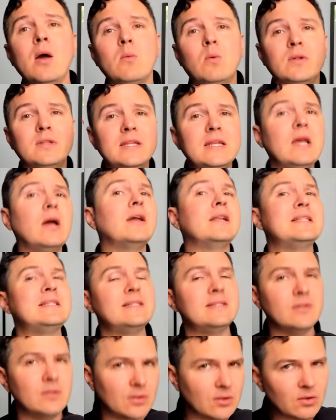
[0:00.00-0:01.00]
Well, Neon is
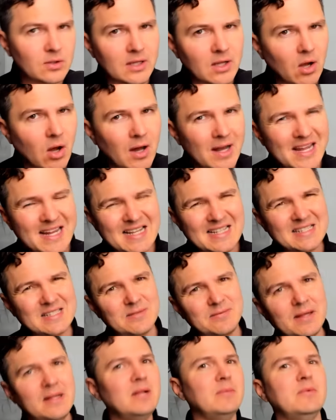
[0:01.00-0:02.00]
still early on in its
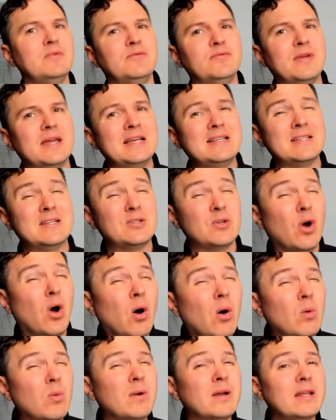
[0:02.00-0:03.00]
development phase. It's
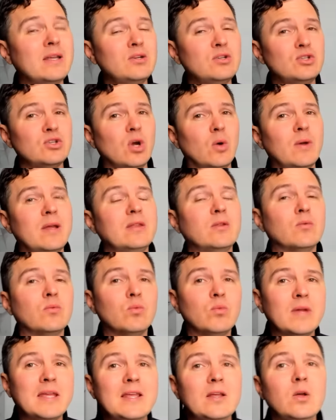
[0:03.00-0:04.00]
already showing the
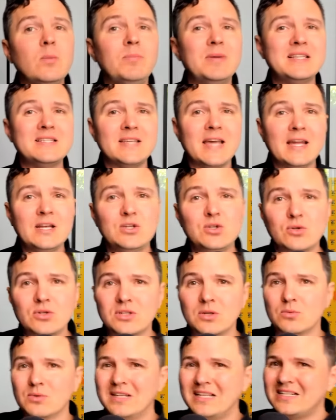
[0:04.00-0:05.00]
real potential
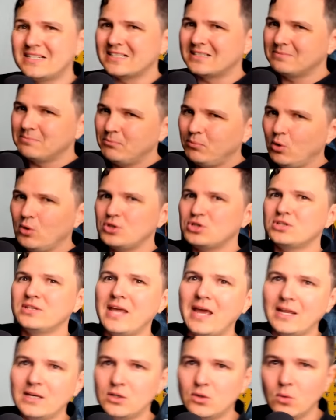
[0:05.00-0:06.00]
to really just push
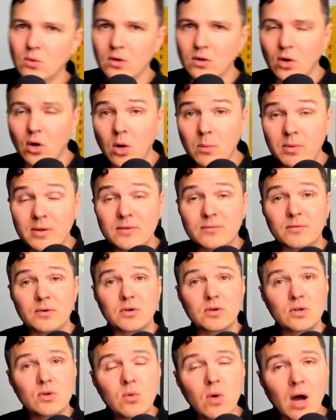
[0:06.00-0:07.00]
that door open for
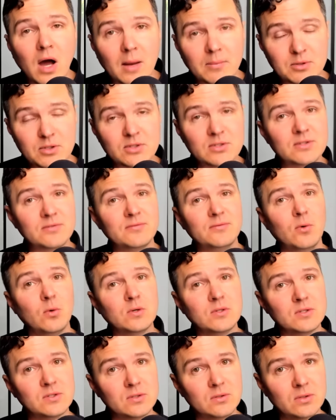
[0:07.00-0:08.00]
new options for
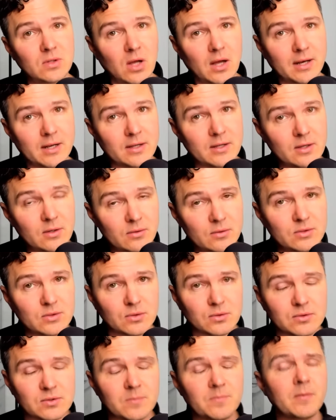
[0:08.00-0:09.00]
Solana
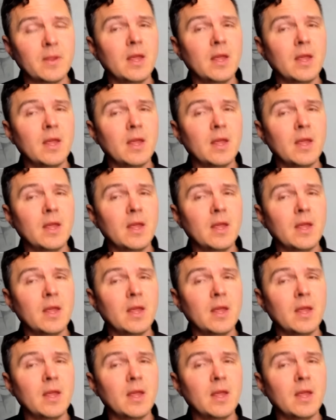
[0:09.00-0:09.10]
users.